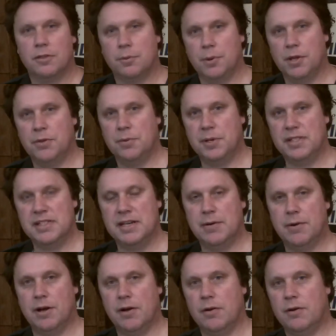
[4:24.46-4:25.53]

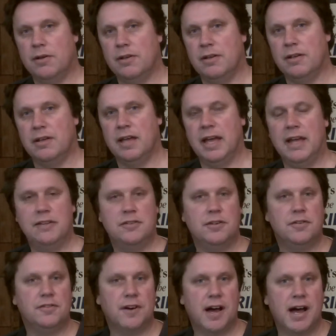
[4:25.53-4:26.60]

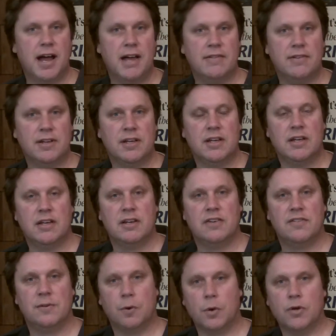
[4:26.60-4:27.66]

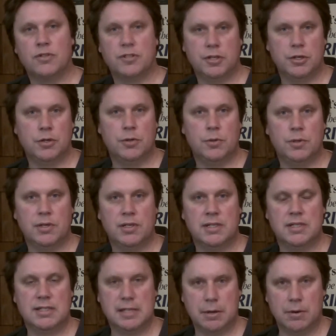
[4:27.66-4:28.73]

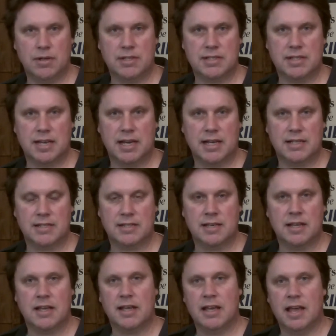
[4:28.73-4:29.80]
330-825-4206.
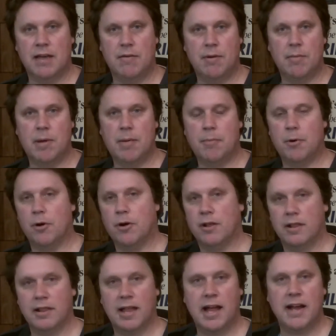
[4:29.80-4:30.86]
And remember,
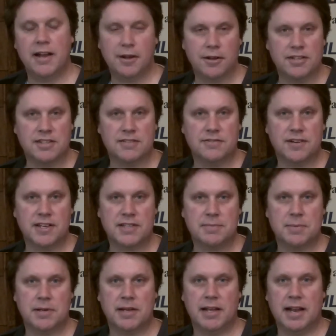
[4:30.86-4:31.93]
Lionel is
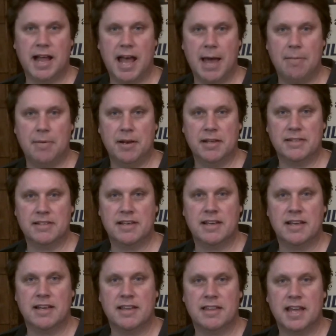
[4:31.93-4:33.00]
investment in happiness.
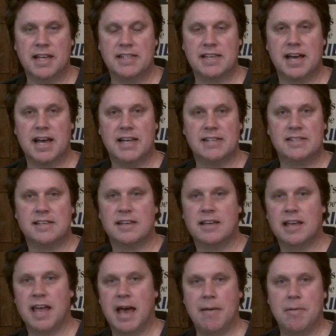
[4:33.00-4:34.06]
Thanks, guys.
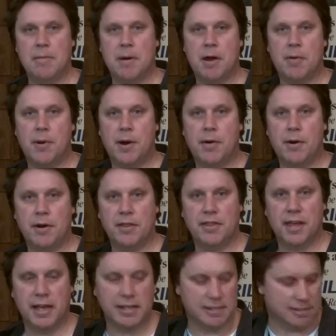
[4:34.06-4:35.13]
Happy model railroading.
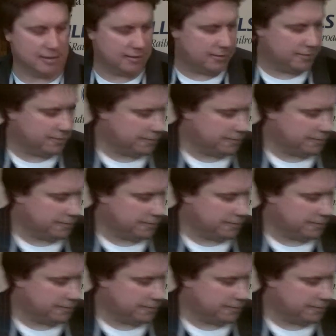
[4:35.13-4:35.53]
Thanks.